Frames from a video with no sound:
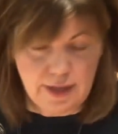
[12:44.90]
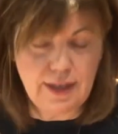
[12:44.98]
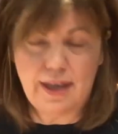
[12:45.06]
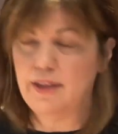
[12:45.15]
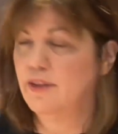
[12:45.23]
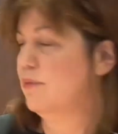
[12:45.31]

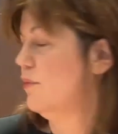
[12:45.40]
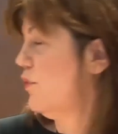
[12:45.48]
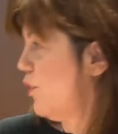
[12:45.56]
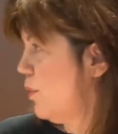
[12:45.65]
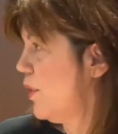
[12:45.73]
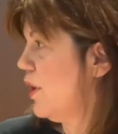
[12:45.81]
Yeah,
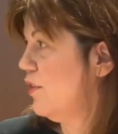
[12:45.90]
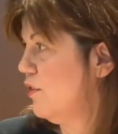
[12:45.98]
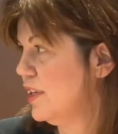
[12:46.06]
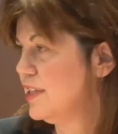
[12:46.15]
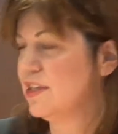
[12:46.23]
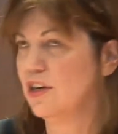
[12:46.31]
from our
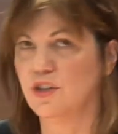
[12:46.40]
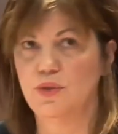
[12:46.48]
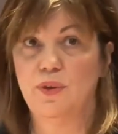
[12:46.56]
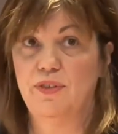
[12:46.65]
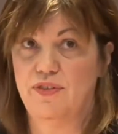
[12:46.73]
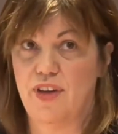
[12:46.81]
research
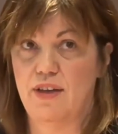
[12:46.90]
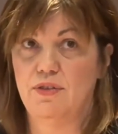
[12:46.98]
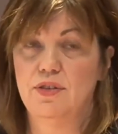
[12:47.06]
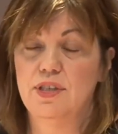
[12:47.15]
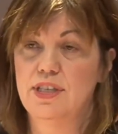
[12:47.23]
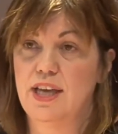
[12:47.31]
we
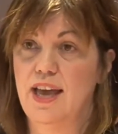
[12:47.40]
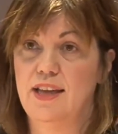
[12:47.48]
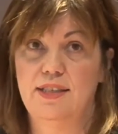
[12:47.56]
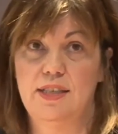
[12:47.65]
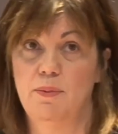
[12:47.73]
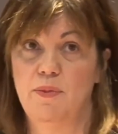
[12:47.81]
found,
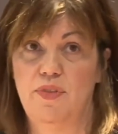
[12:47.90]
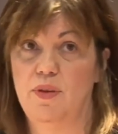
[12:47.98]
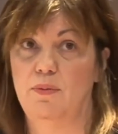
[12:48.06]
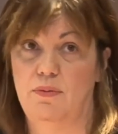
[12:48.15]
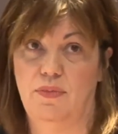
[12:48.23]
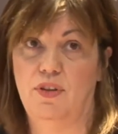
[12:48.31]
and some of
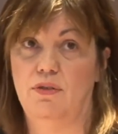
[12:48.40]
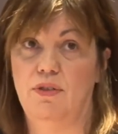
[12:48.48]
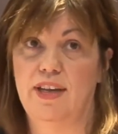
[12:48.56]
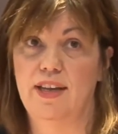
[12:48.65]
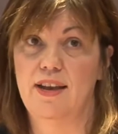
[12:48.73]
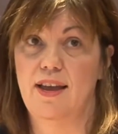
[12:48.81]
them you'll
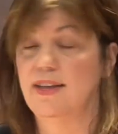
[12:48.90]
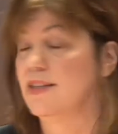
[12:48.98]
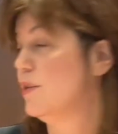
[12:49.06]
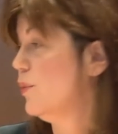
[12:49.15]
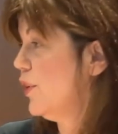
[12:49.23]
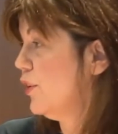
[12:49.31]
recognise
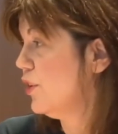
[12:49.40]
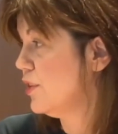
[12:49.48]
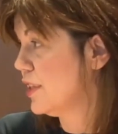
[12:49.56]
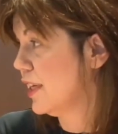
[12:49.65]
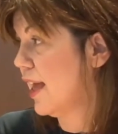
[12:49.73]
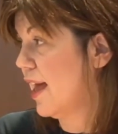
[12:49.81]
that we're
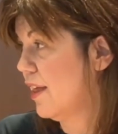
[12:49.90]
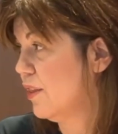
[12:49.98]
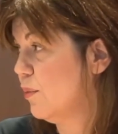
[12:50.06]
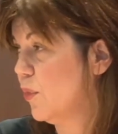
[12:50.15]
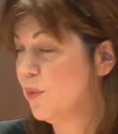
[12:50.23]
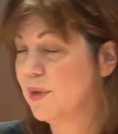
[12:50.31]
using at
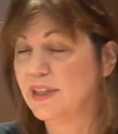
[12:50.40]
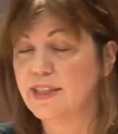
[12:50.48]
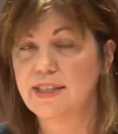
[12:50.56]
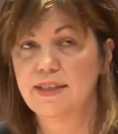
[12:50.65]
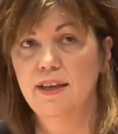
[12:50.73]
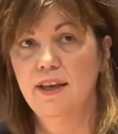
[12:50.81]
the
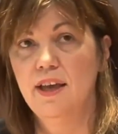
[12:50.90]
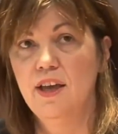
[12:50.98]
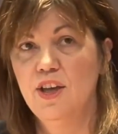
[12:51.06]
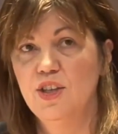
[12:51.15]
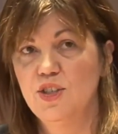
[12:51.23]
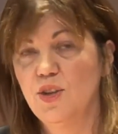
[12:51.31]
moment.
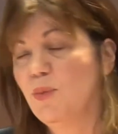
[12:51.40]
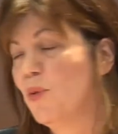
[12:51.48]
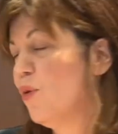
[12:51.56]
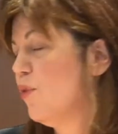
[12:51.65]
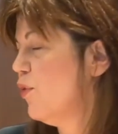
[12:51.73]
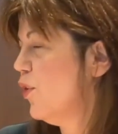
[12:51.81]
So the
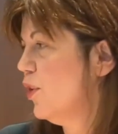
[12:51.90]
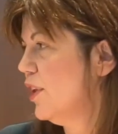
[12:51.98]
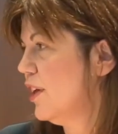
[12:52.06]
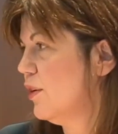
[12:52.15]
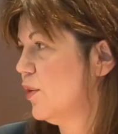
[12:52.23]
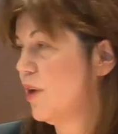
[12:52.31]

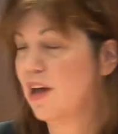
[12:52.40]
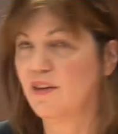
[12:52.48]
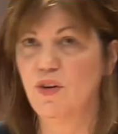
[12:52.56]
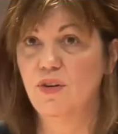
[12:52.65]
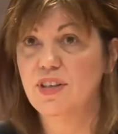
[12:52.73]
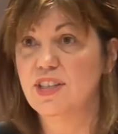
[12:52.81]
portfolio, I've
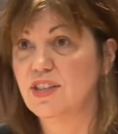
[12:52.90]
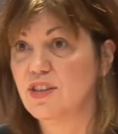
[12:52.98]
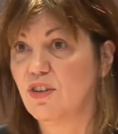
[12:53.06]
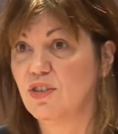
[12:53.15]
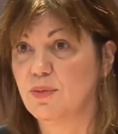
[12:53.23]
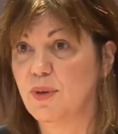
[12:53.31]
already
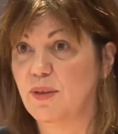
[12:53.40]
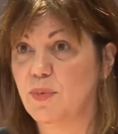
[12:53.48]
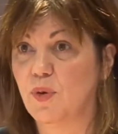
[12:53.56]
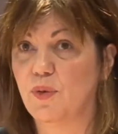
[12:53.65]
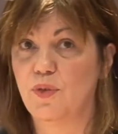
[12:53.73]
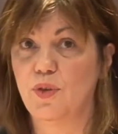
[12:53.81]
talked about the
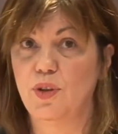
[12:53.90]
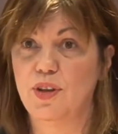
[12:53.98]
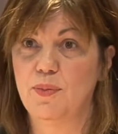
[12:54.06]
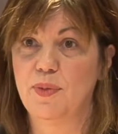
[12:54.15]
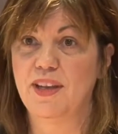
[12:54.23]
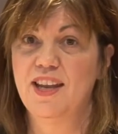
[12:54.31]

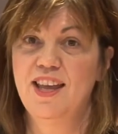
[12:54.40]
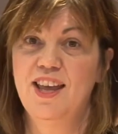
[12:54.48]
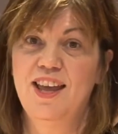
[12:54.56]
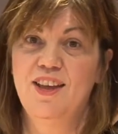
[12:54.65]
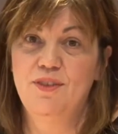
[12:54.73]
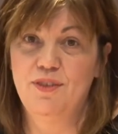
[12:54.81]
portfolio, but
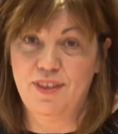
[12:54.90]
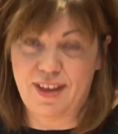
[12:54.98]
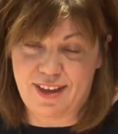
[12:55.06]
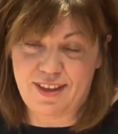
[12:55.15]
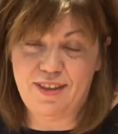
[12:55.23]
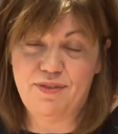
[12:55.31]

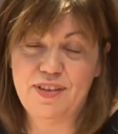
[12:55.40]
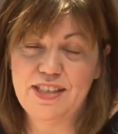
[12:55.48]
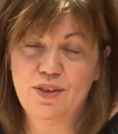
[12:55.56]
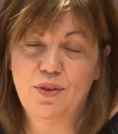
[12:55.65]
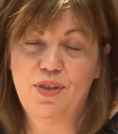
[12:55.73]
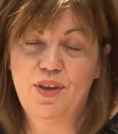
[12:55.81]
the
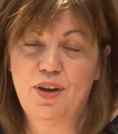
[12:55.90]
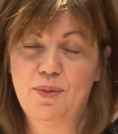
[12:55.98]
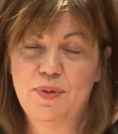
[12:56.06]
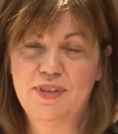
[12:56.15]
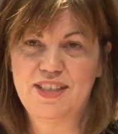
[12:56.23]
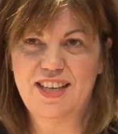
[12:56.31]

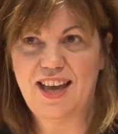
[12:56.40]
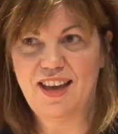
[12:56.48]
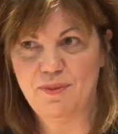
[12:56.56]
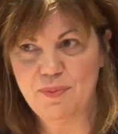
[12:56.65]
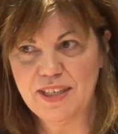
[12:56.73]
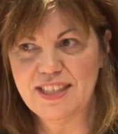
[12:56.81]
physiotherapists
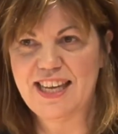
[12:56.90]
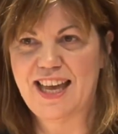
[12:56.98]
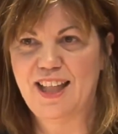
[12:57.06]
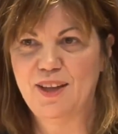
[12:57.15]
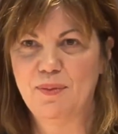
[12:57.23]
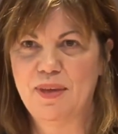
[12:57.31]
have been
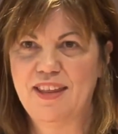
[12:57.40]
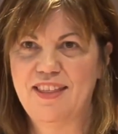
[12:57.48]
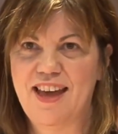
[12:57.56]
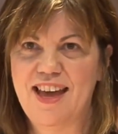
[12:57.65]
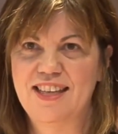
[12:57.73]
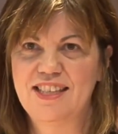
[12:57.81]
telling me
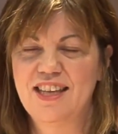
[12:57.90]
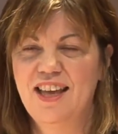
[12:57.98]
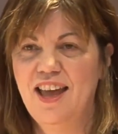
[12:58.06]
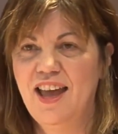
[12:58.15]
that